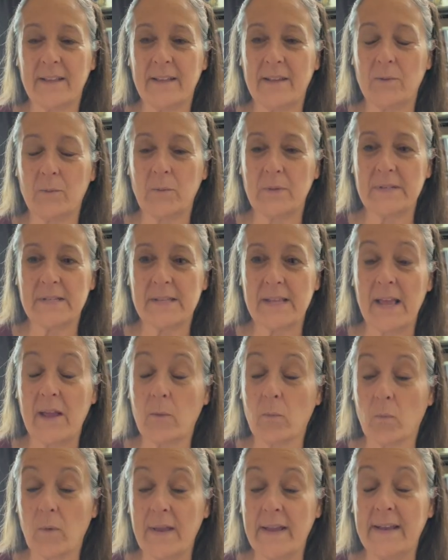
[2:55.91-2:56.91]

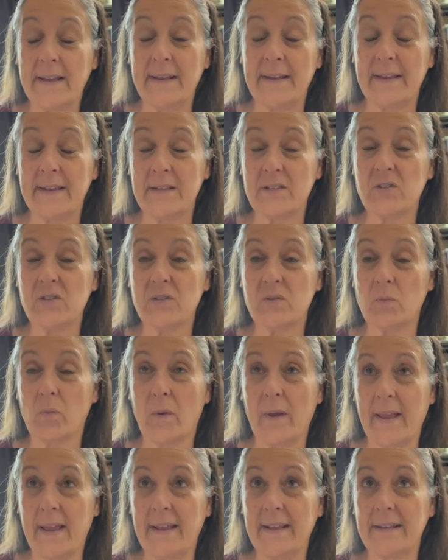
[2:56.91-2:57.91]
And rain, it just
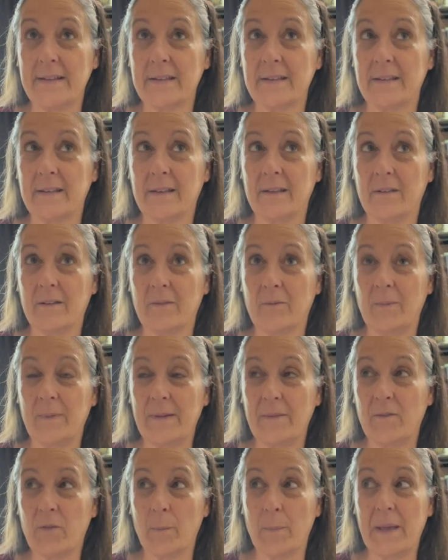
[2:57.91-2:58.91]
rained
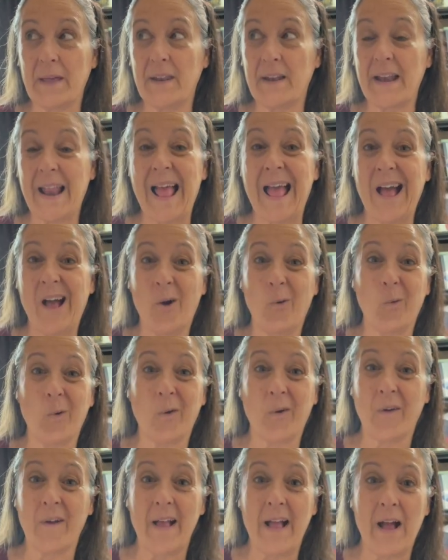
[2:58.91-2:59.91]
for about an
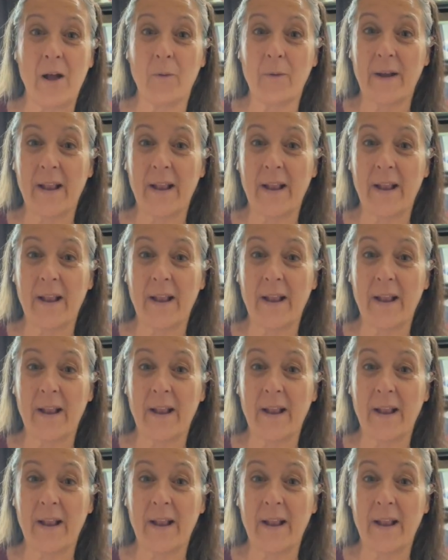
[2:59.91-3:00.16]
hour and